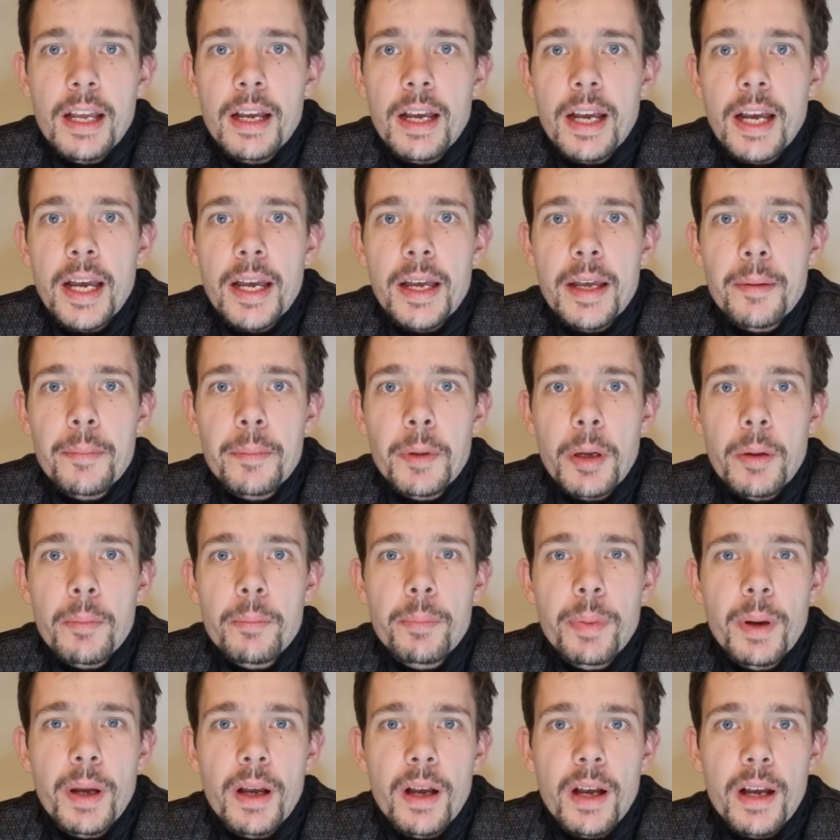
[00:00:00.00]

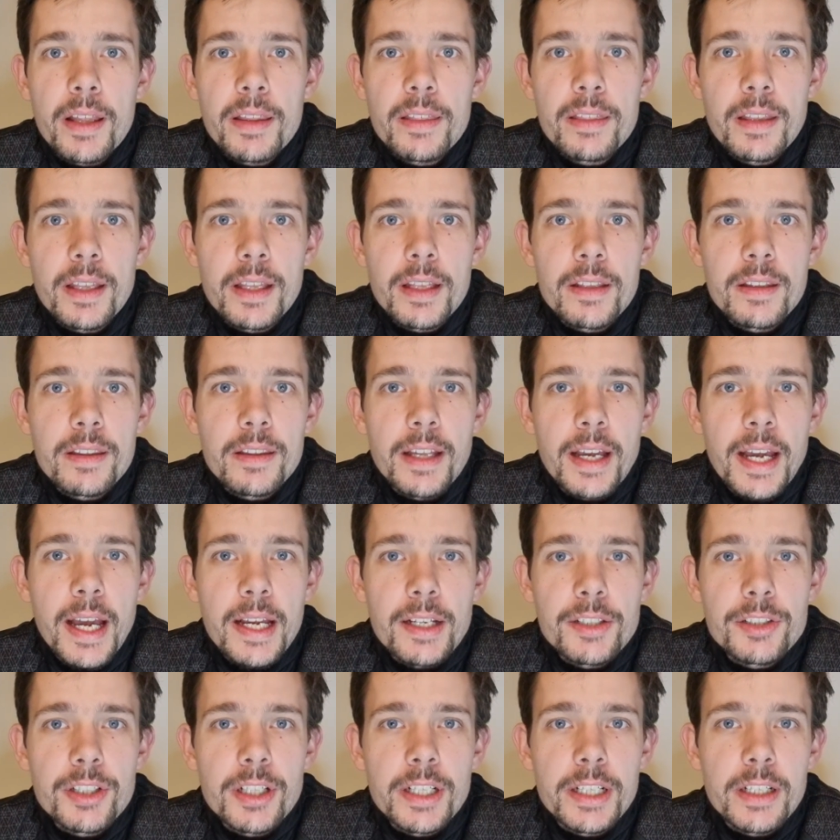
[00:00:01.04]
But I think that
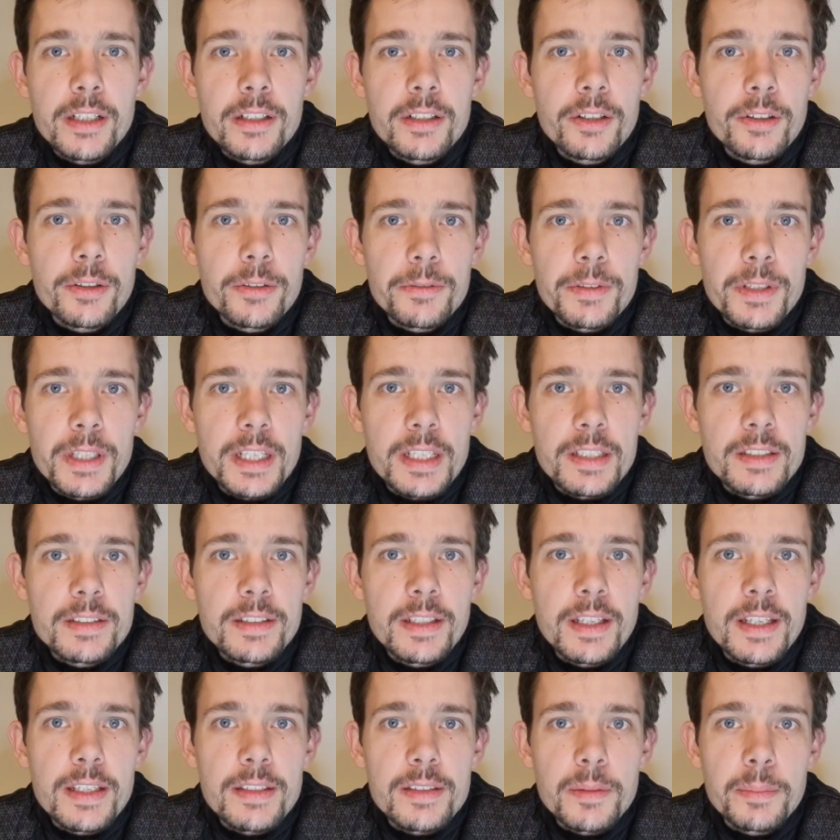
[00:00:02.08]
actually a lot of this
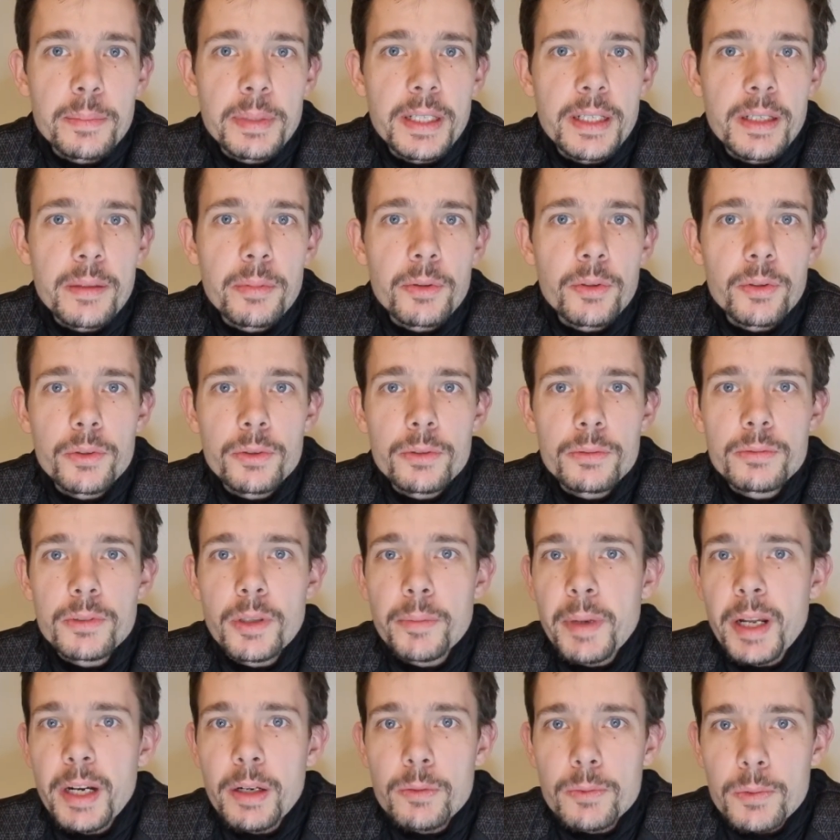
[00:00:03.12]
is applicable no
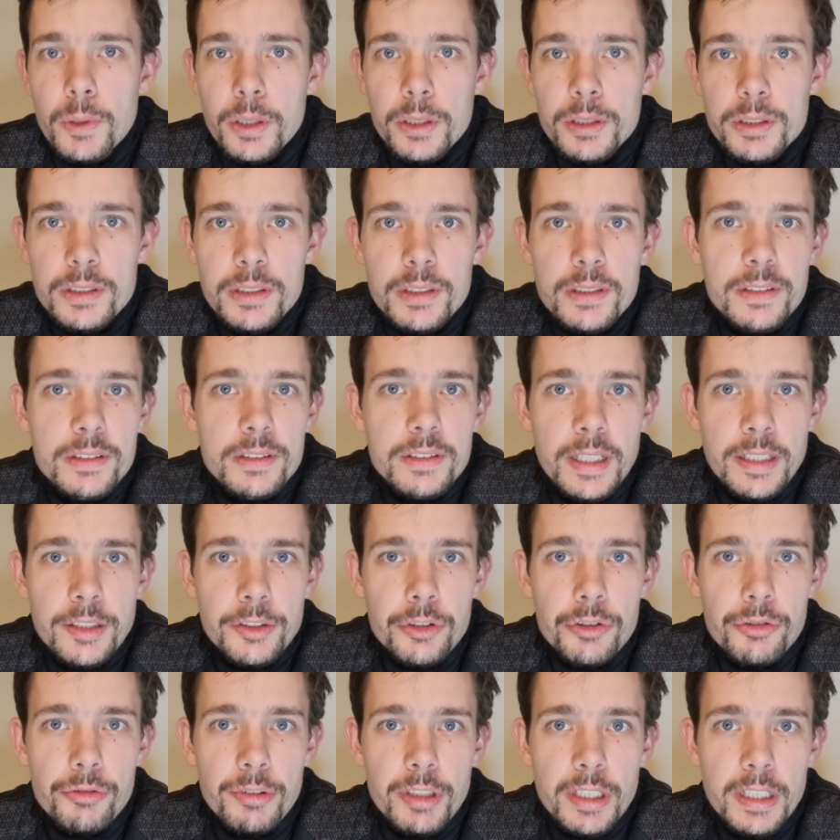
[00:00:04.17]
matter what
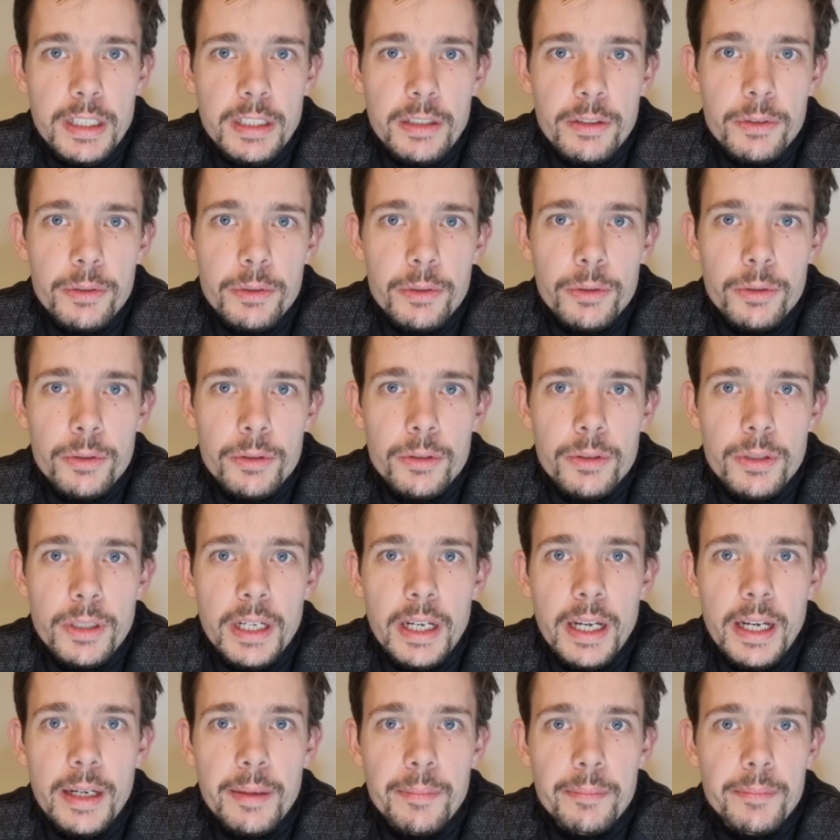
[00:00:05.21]
century or
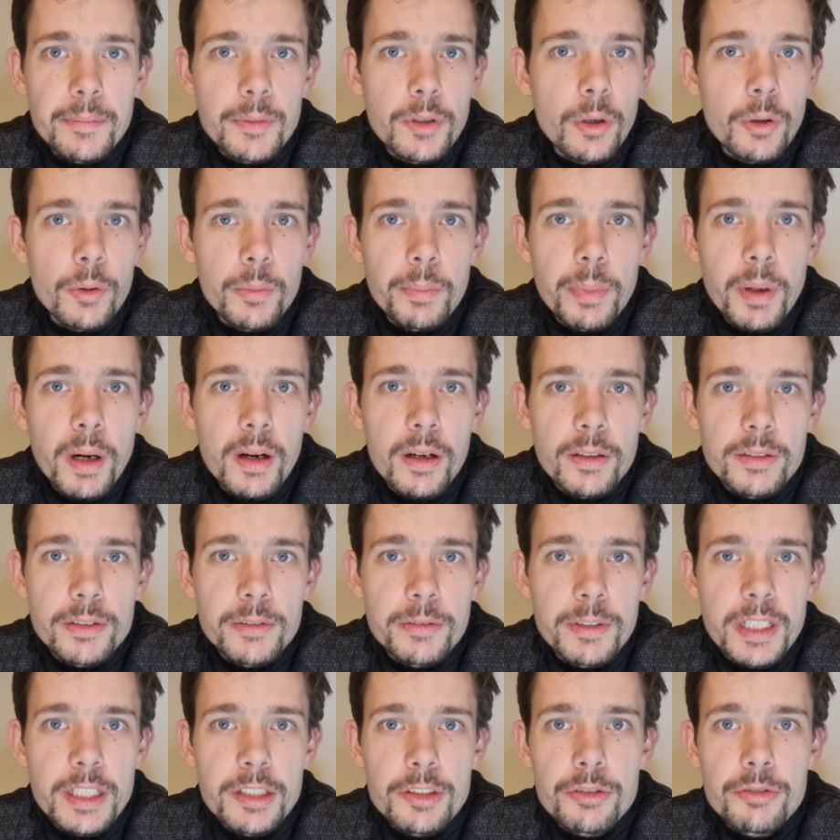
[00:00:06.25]
part of
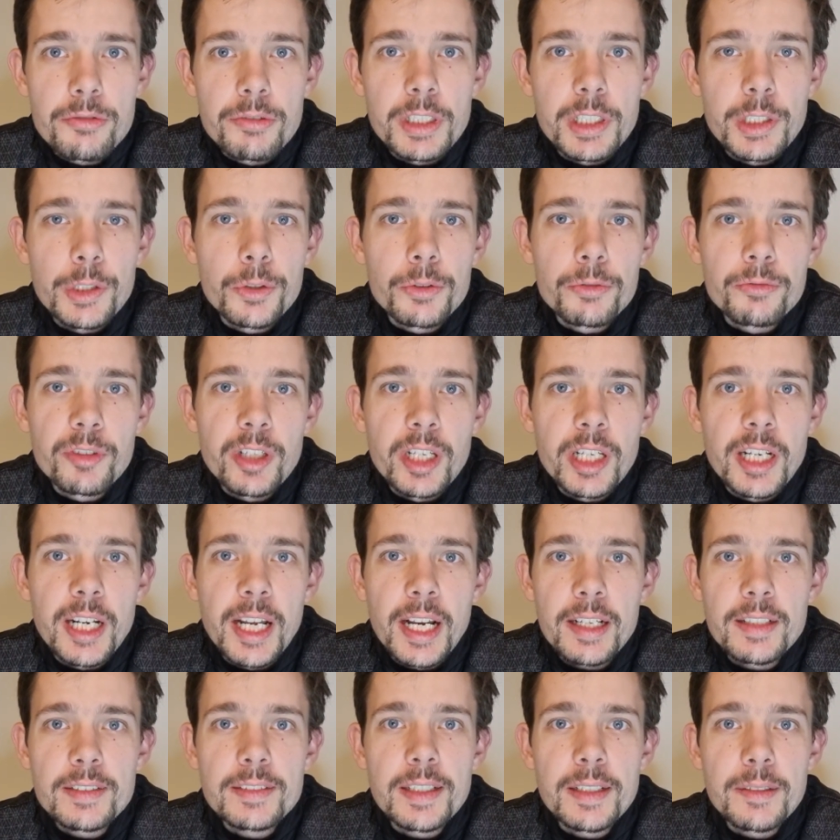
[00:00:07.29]
history you're
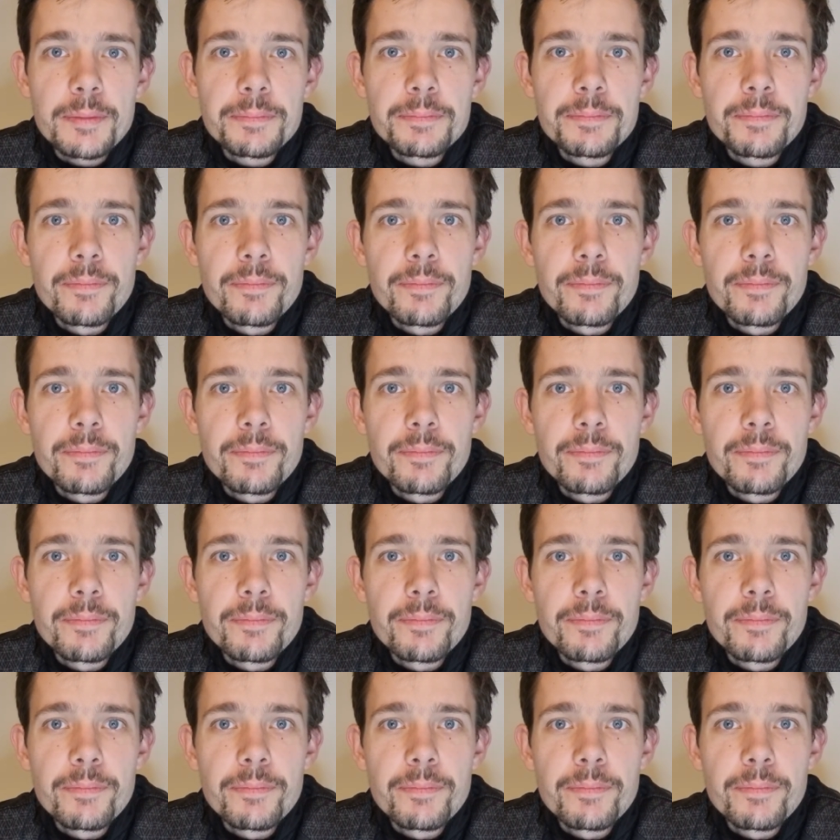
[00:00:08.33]
reenacting.